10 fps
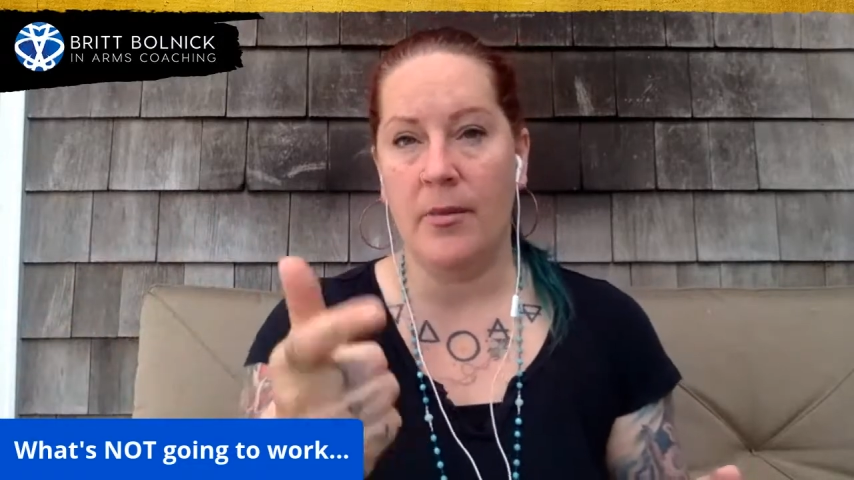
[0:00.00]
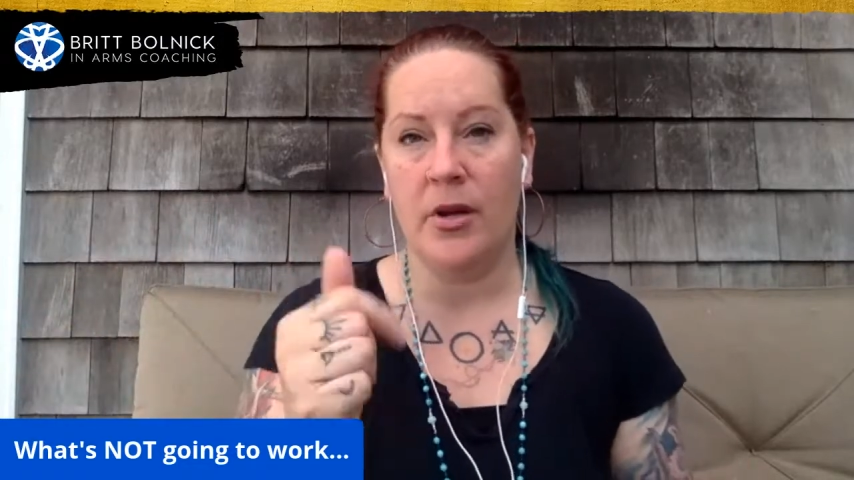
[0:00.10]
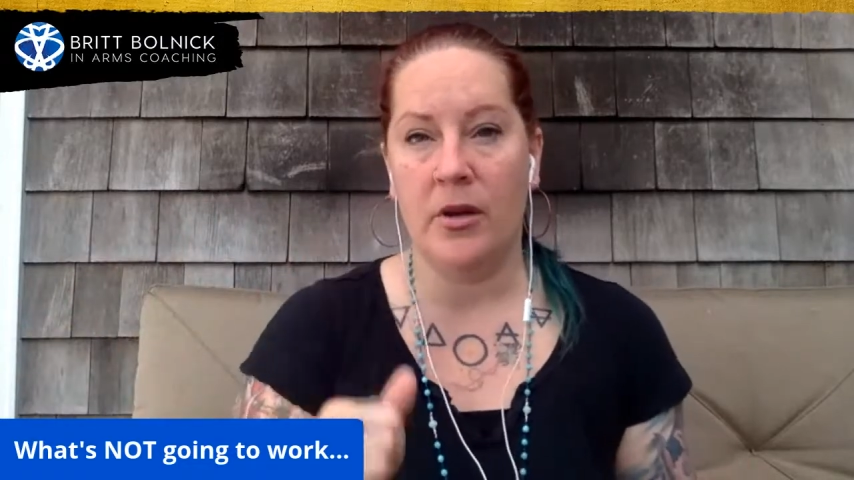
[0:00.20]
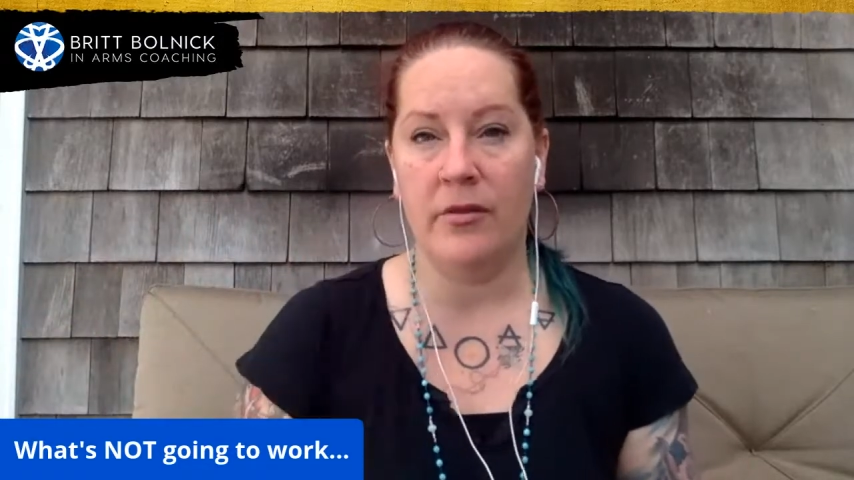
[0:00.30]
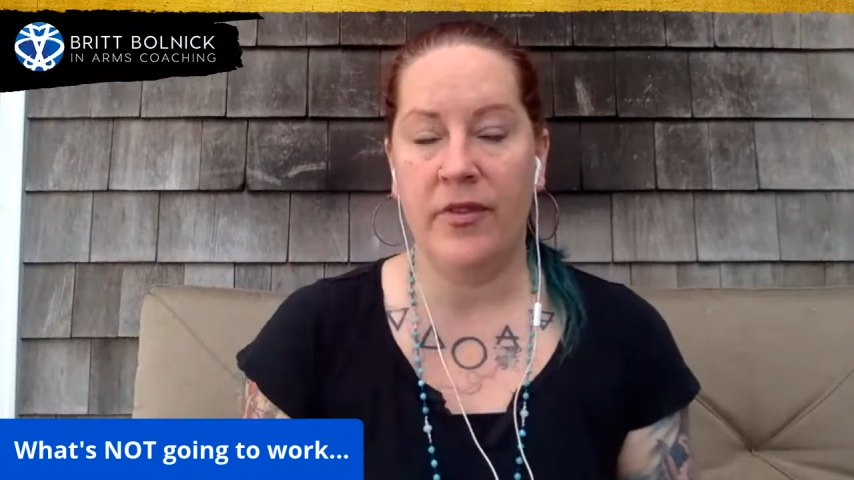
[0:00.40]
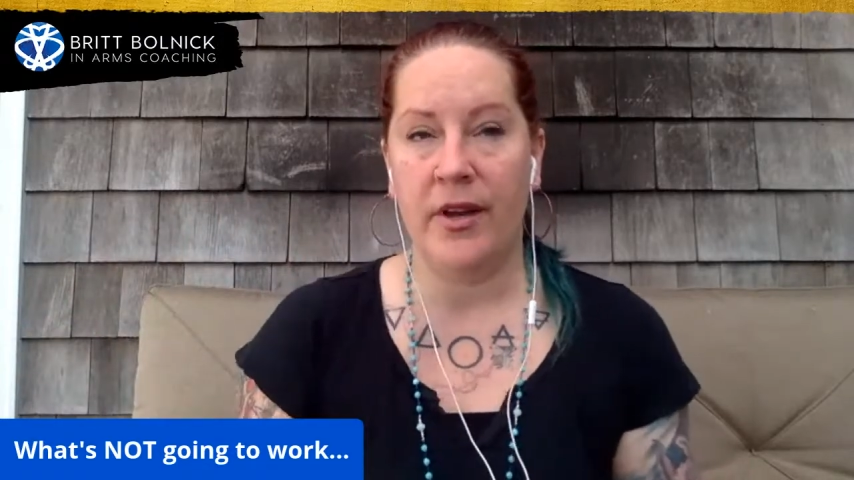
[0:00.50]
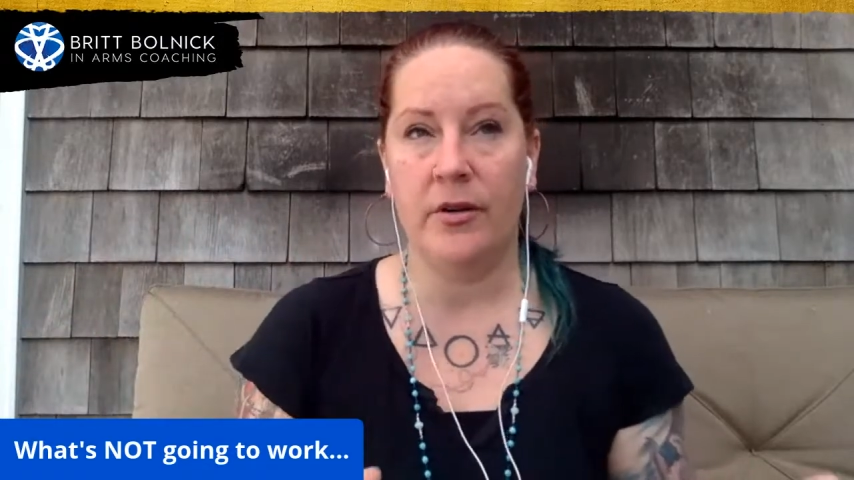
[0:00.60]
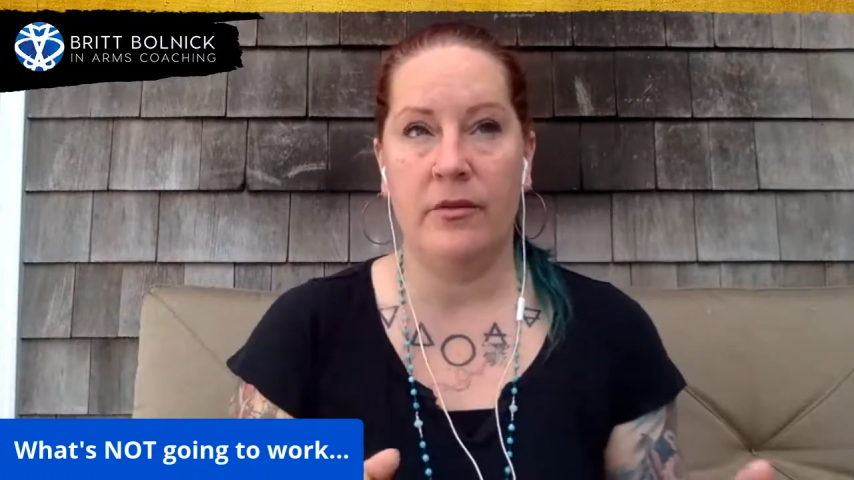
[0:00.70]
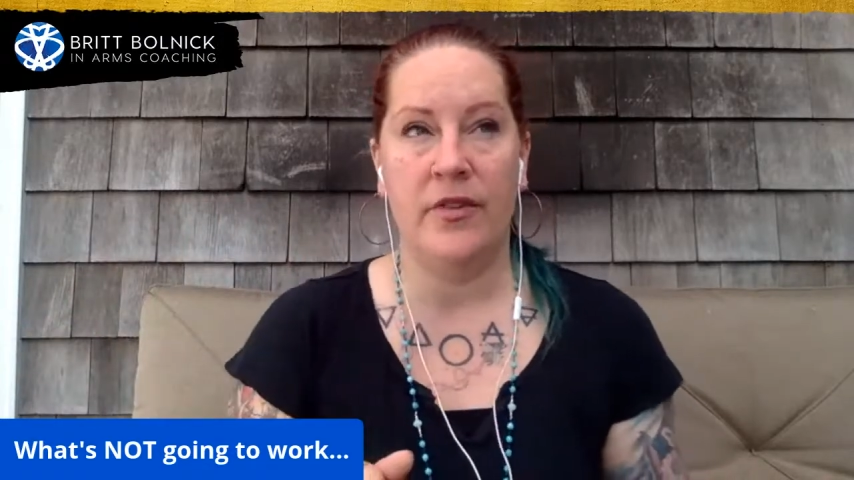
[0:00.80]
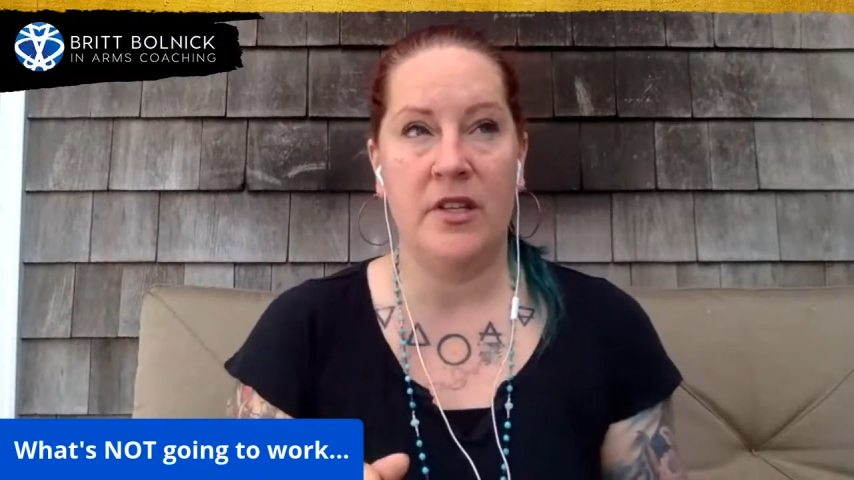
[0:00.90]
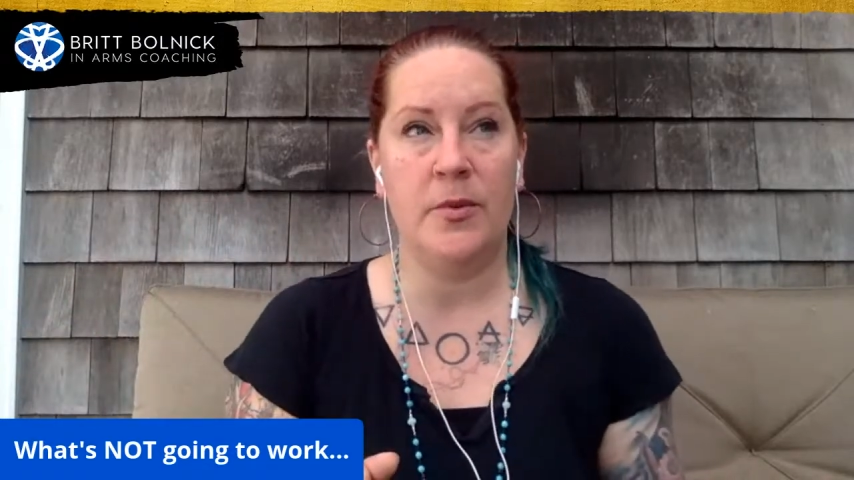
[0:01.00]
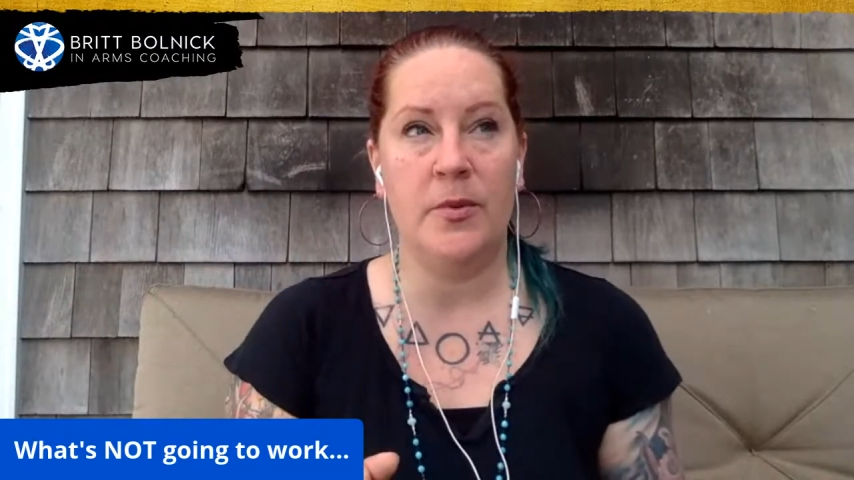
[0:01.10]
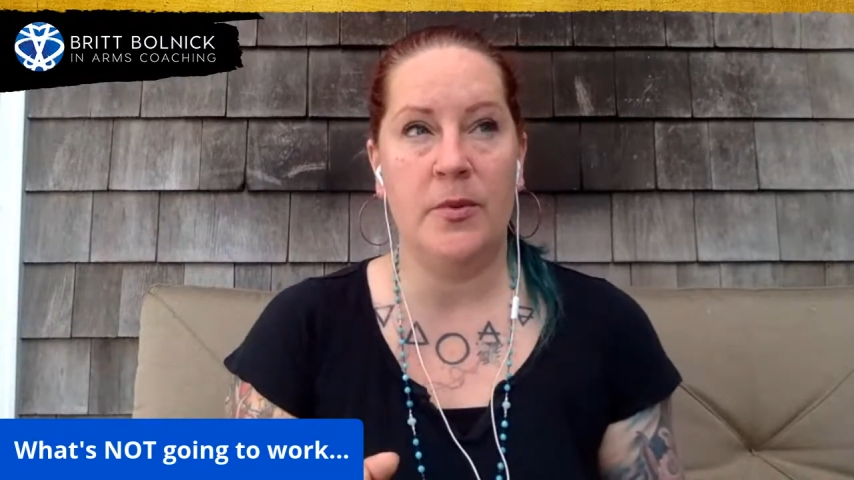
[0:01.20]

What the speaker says: or you can find her on Facebook.